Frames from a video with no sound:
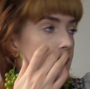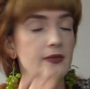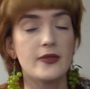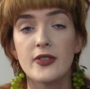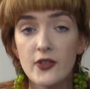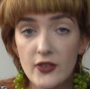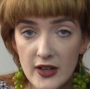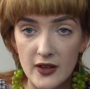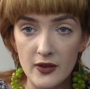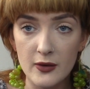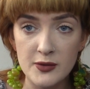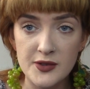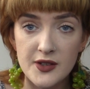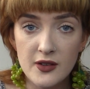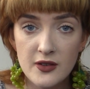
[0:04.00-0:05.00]
The video I was
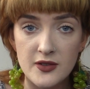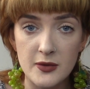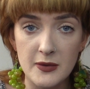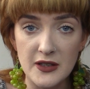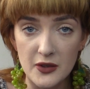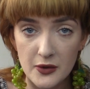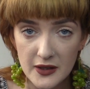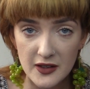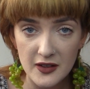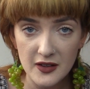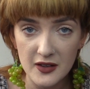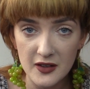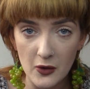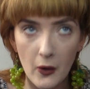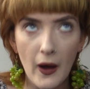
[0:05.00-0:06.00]
going to be doing,
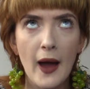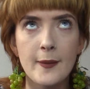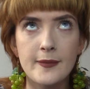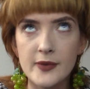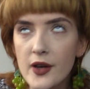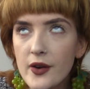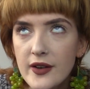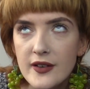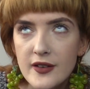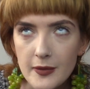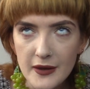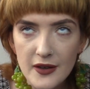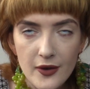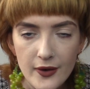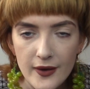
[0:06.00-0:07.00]
or am going to be
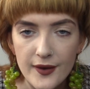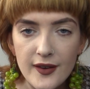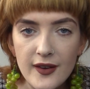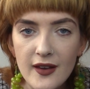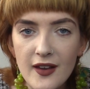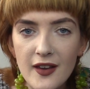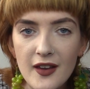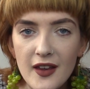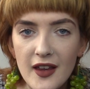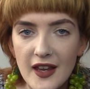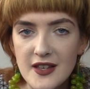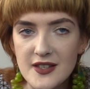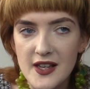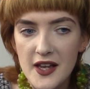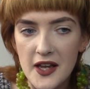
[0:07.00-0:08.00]
doing, is
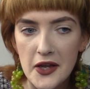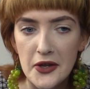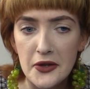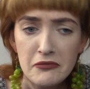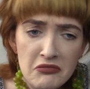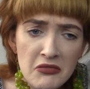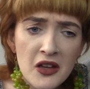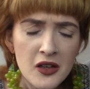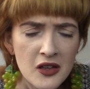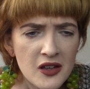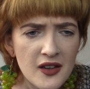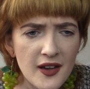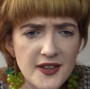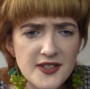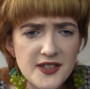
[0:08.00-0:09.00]
an
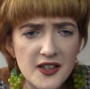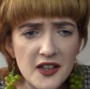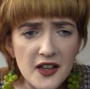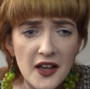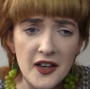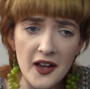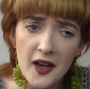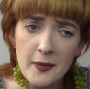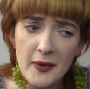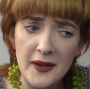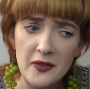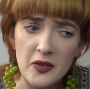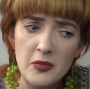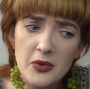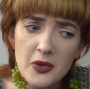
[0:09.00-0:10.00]
eye
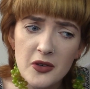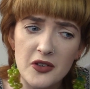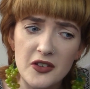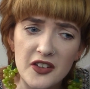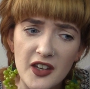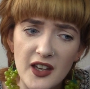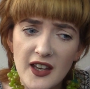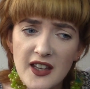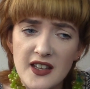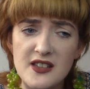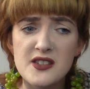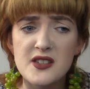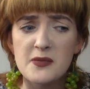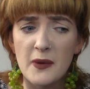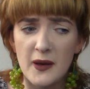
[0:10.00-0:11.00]
makeup look
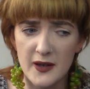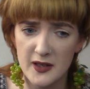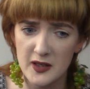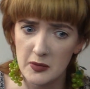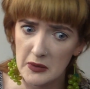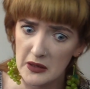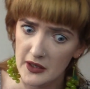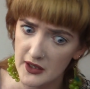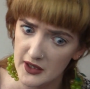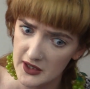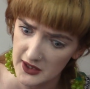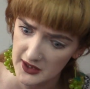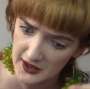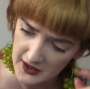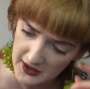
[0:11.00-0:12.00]
inspired
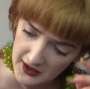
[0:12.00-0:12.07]
by